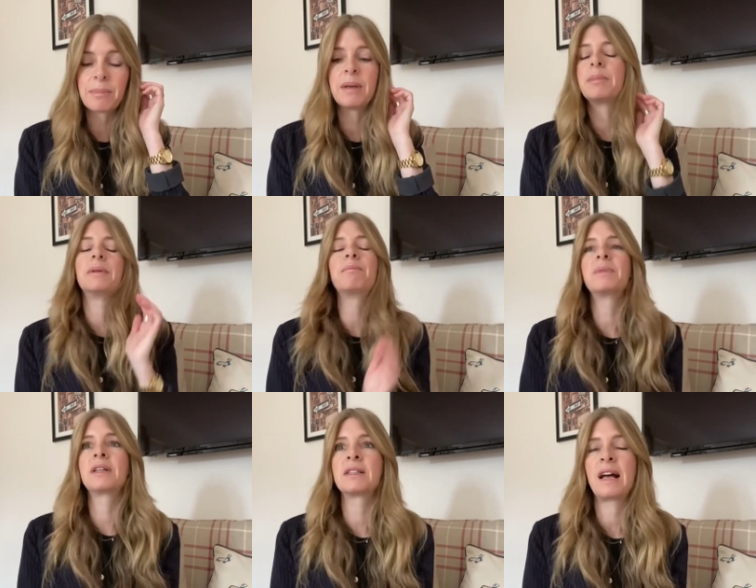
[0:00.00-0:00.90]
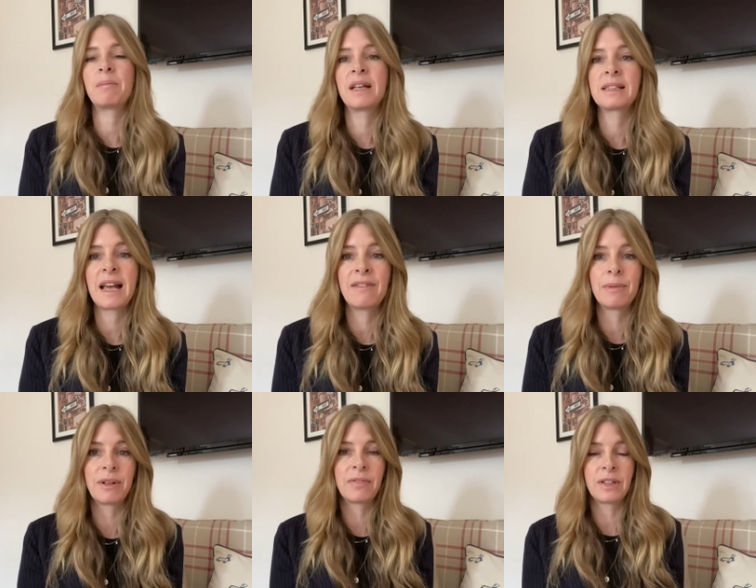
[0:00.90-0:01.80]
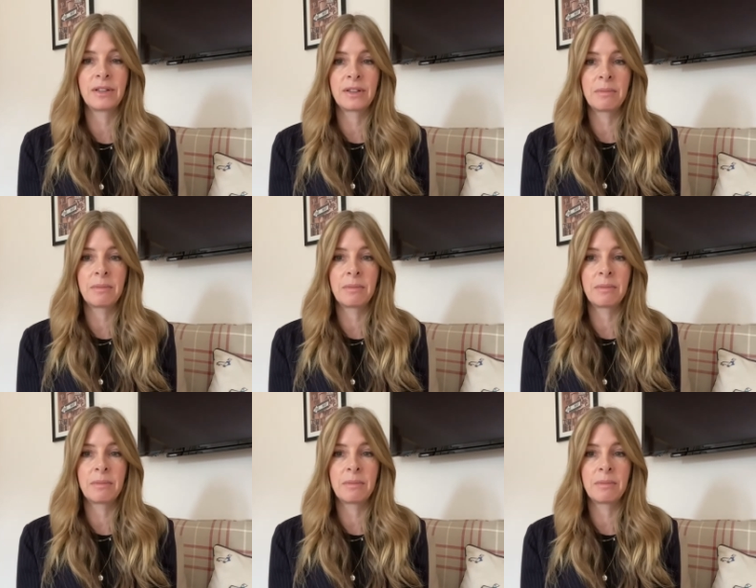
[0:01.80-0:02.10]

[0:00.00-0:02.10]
people, because that makes everybody feel good.